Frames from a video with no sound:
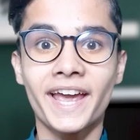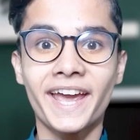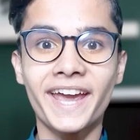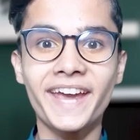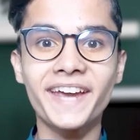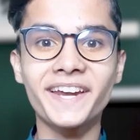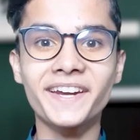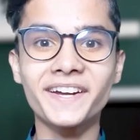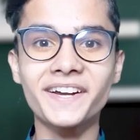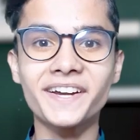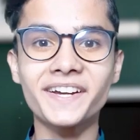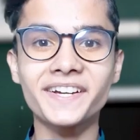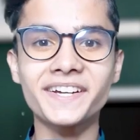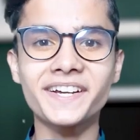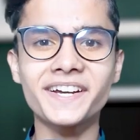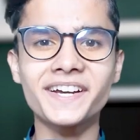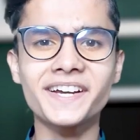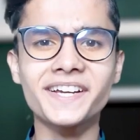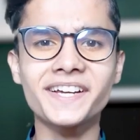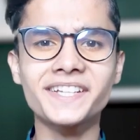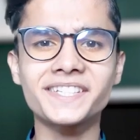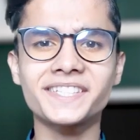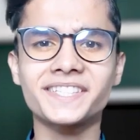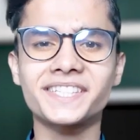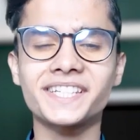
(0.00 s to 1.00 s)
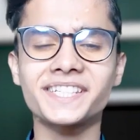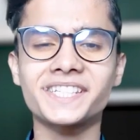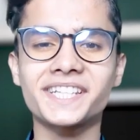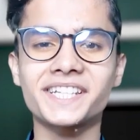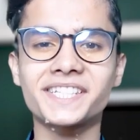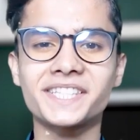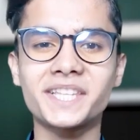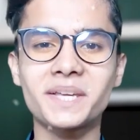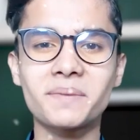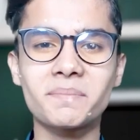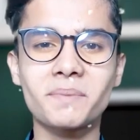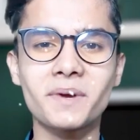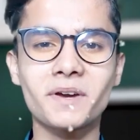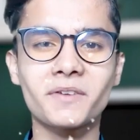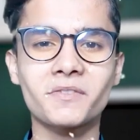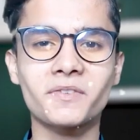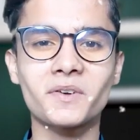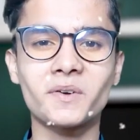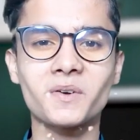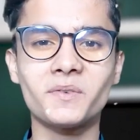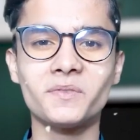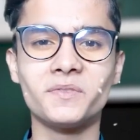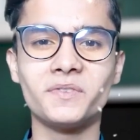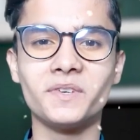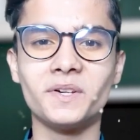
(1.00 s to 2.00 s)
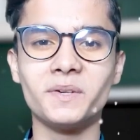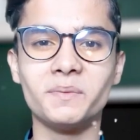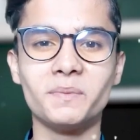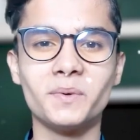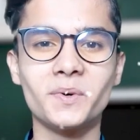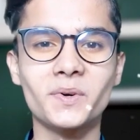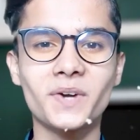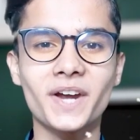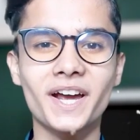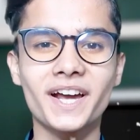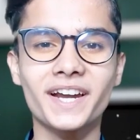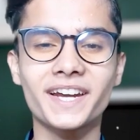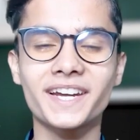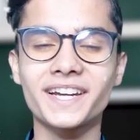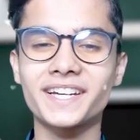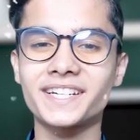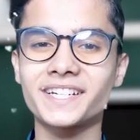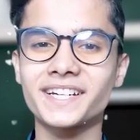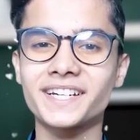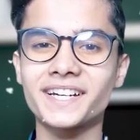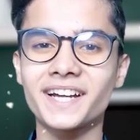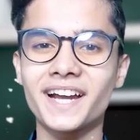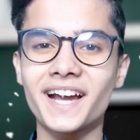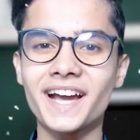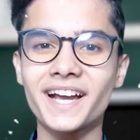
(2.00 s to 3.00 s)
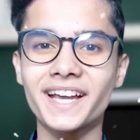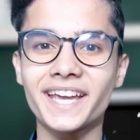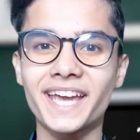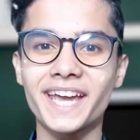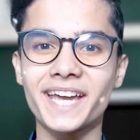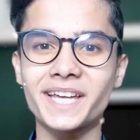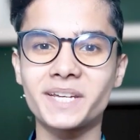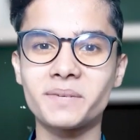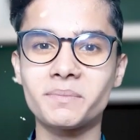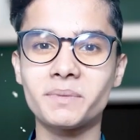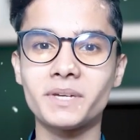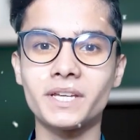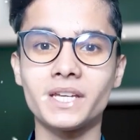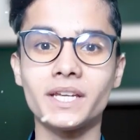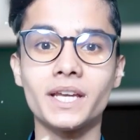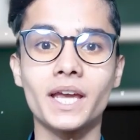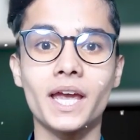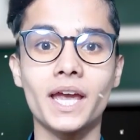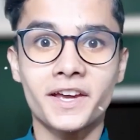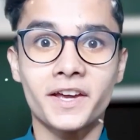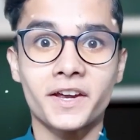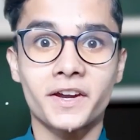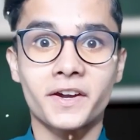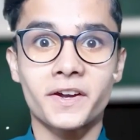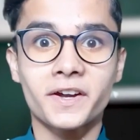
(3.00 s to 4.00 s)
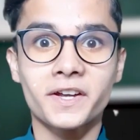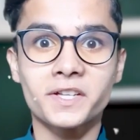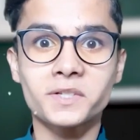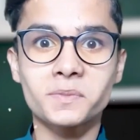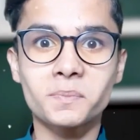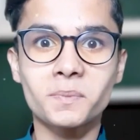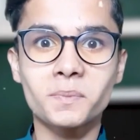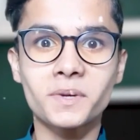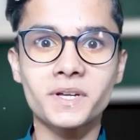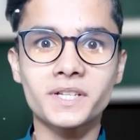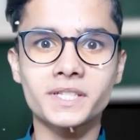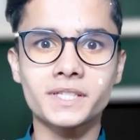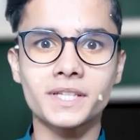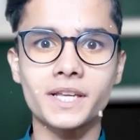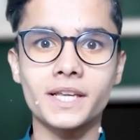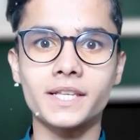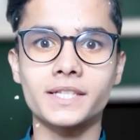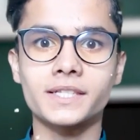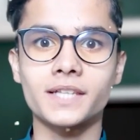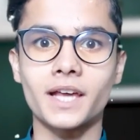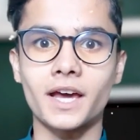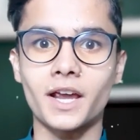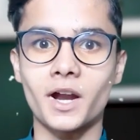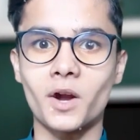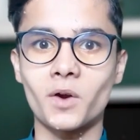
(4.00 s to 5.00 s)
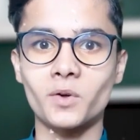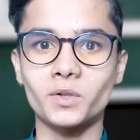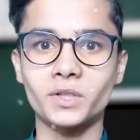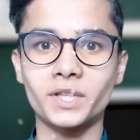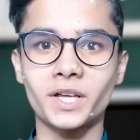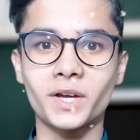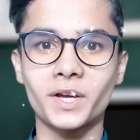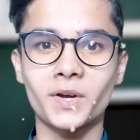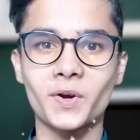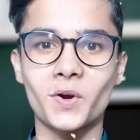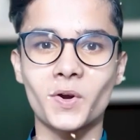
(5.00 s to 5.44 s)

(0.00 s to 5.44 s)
Hey creators, this is Deepak from Filmora Creator Academy. Christmas is around the